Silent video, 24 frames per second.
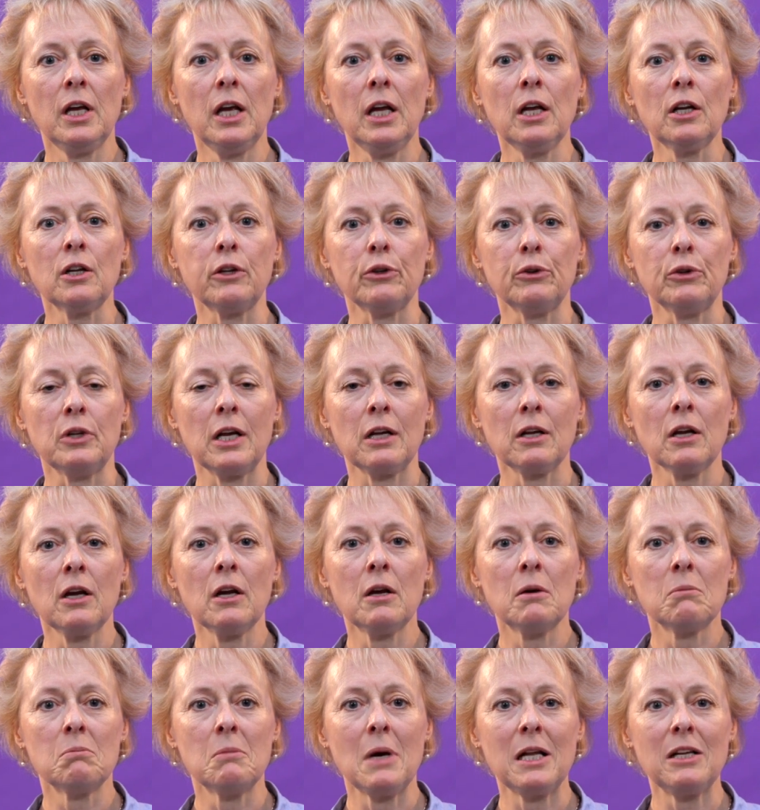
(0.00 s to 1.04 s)
including
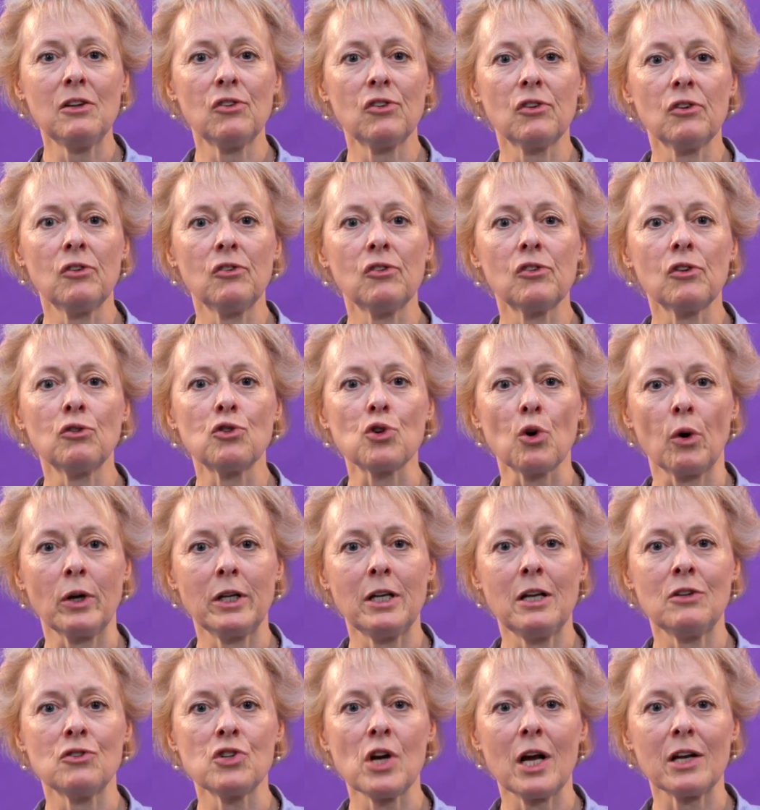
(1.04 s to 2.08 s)
medicines and
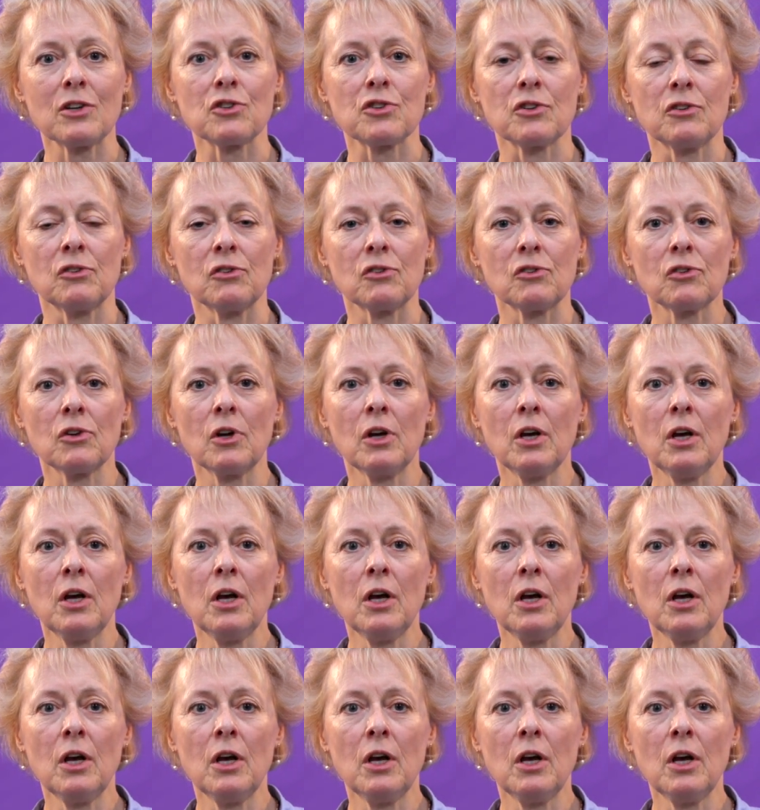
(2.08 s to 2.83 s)
joint injections.